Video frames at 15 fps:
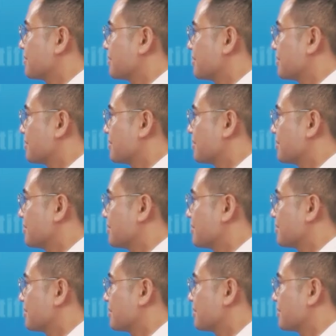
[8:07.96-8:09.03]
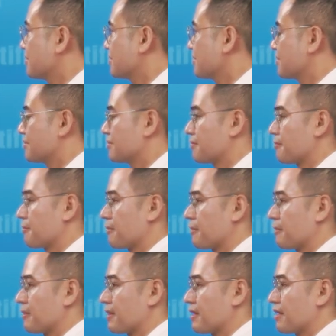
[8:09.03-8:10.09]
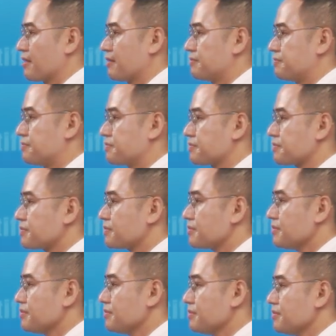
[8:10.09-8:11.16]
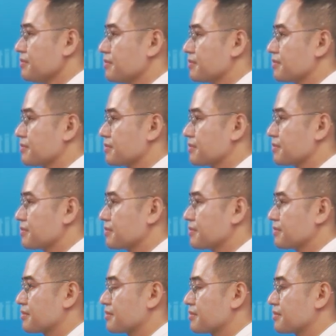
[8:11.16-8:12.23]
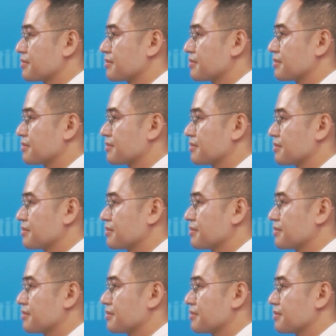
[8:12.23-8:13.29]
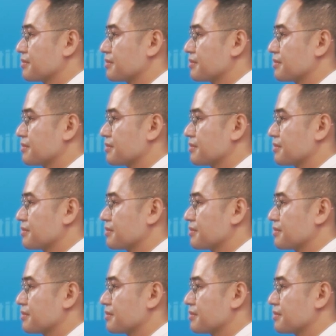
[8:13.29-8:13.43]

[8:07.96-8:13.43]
(silent)